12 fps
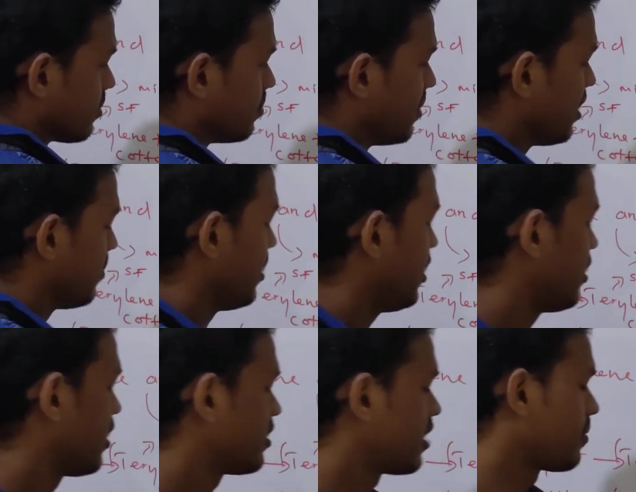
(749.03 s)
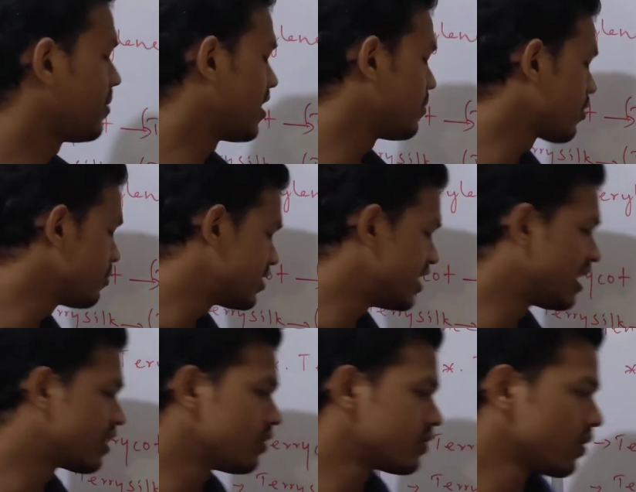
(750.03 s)
Many things are made from
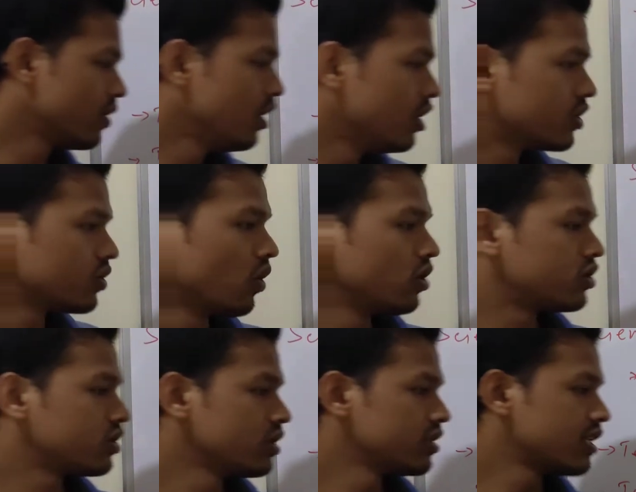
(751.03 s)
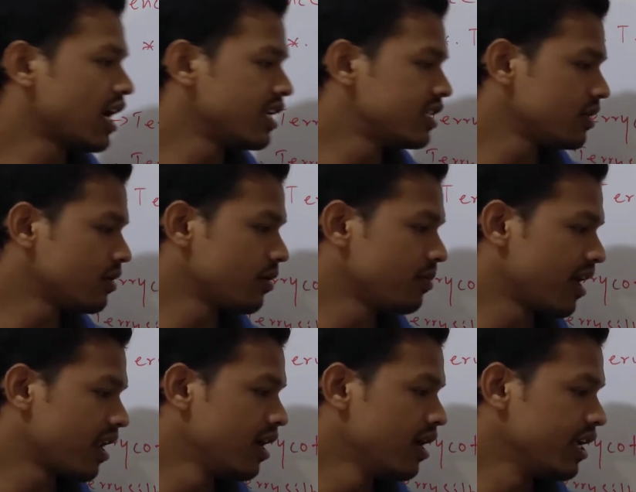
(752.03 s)
silk also. Soles, saris are made.
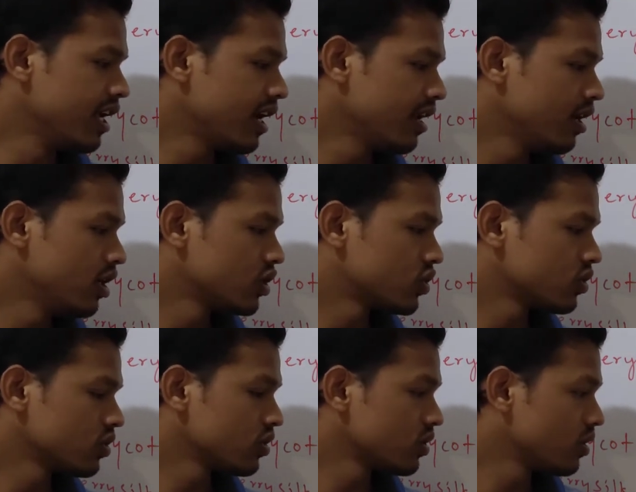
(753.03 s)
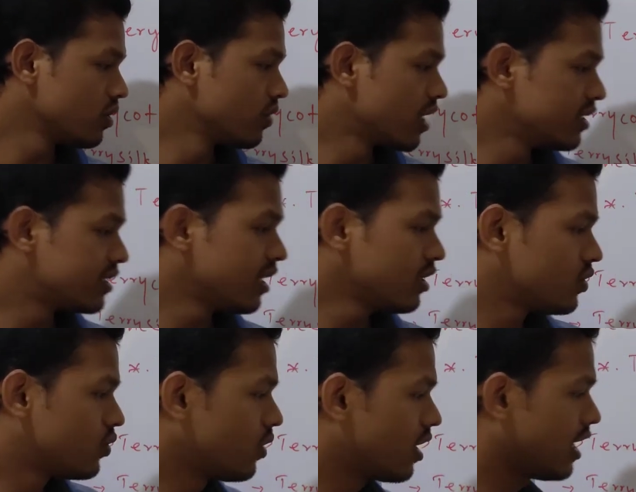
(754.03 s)
Here we can say
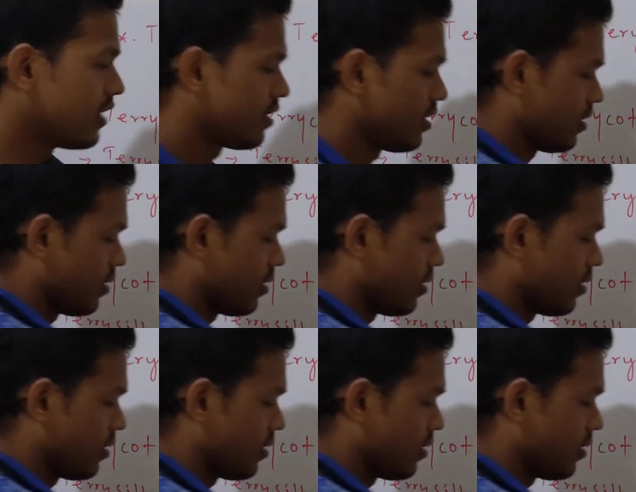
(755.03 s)
suit length.